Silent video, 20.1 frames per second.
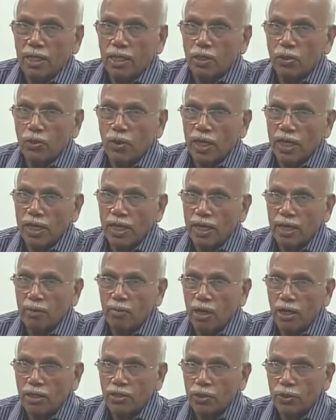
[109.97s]
200
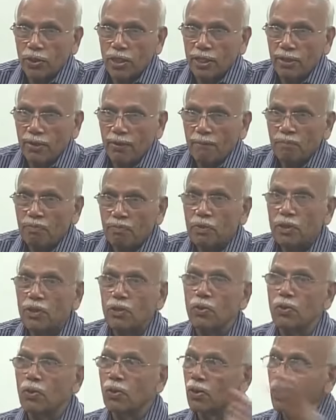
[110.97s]
blood sugar,
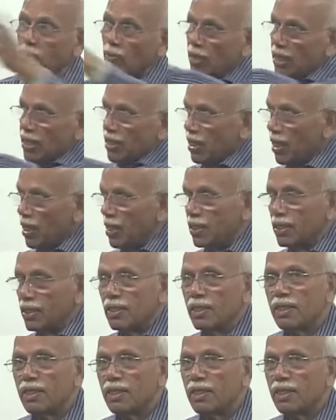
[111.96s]
you go to Maidan,